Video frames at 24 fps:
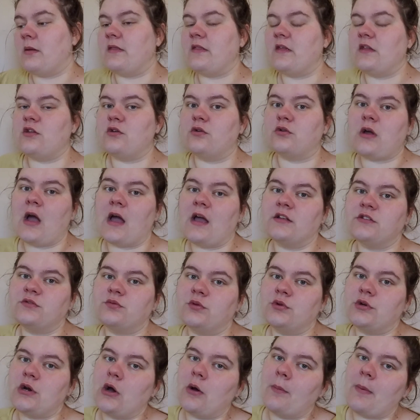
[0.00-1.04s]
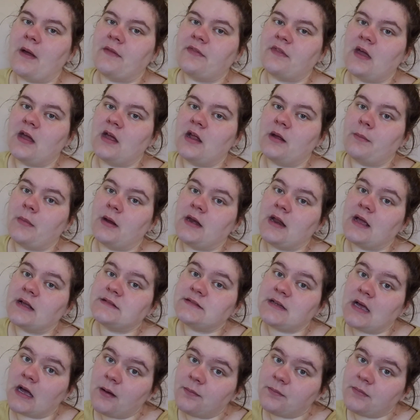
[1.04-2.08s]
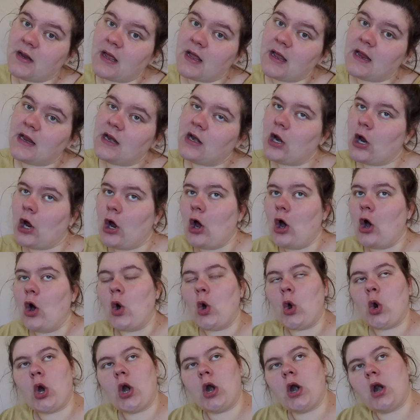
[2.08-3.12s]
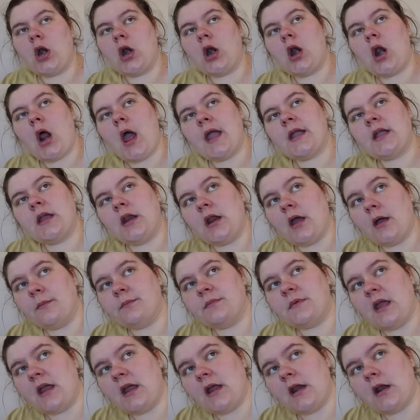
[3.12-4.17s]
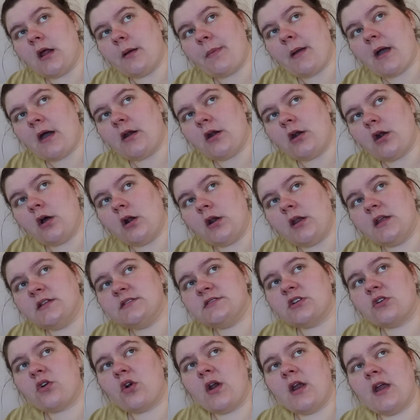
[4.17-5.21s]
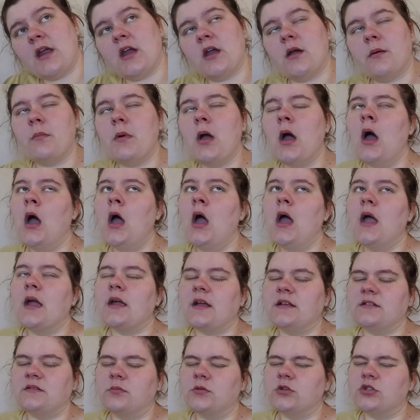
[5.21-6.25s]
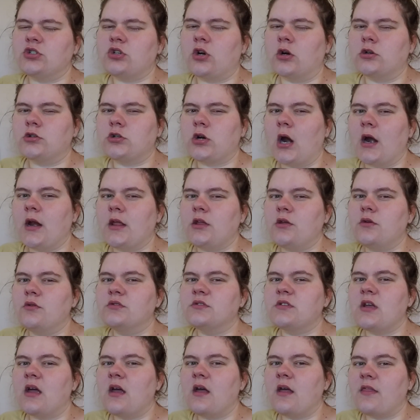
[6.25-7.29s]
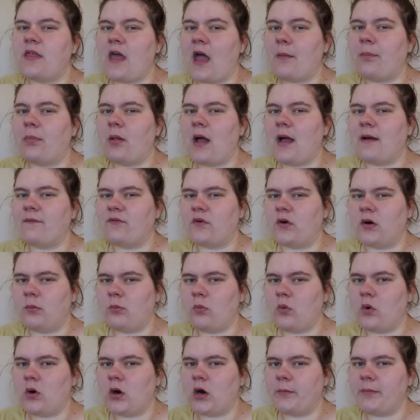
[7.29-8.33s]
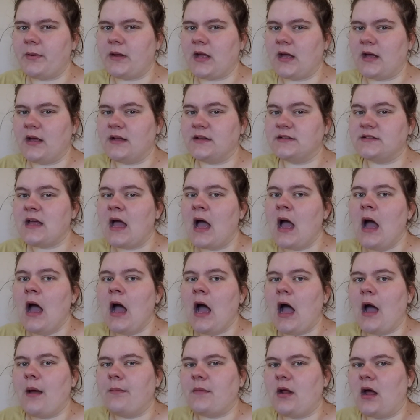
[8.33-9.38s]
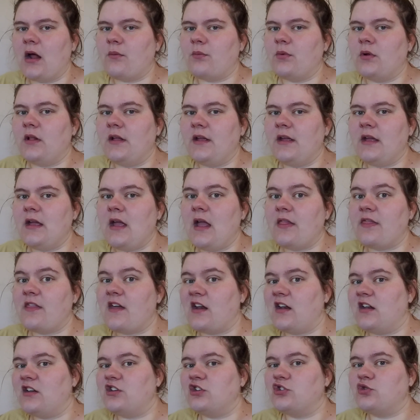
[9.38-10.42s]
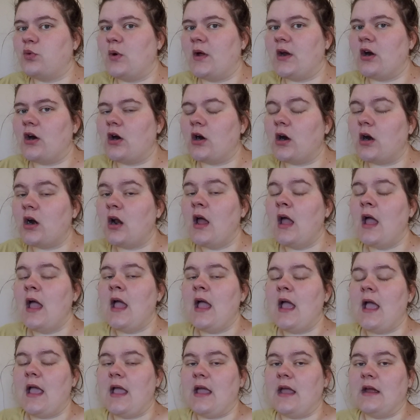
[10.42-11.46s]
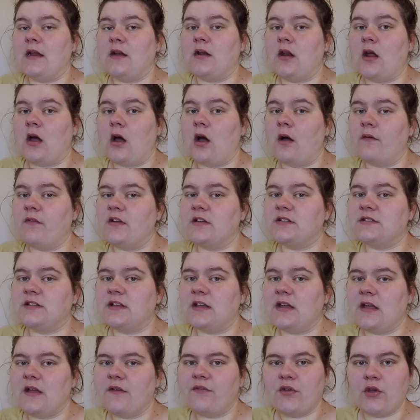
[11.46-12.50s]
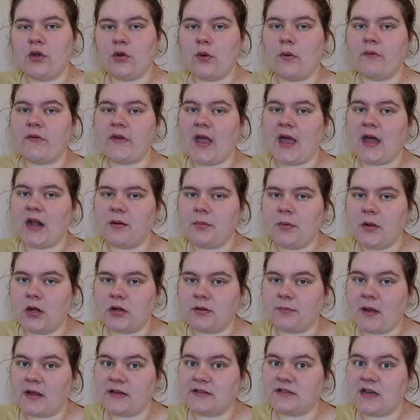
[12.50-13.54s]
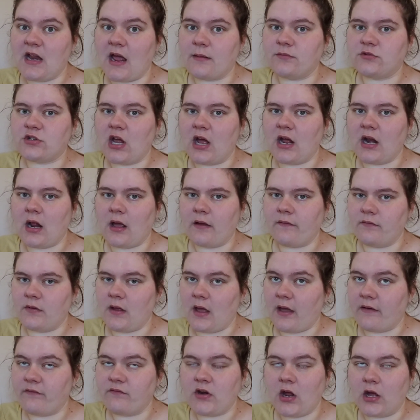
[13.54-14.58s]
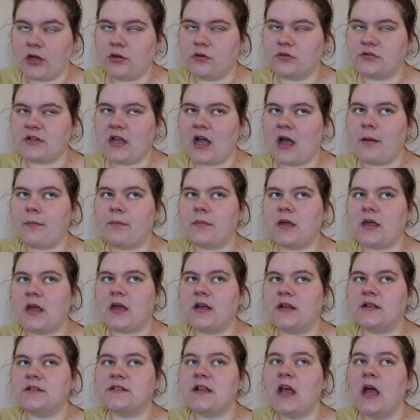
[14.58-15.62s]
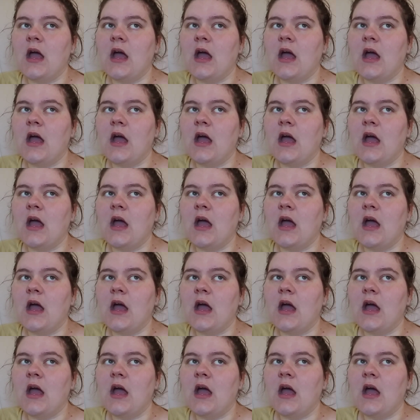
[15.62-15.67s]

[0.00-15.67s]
and then you guys will know about that in my next update, or I can update about it on Instagram, because I'm going to start trying to use that platform more, because I'm not really that into Twitter. And obviously, if you've added me on my Snapchat, I have not used that because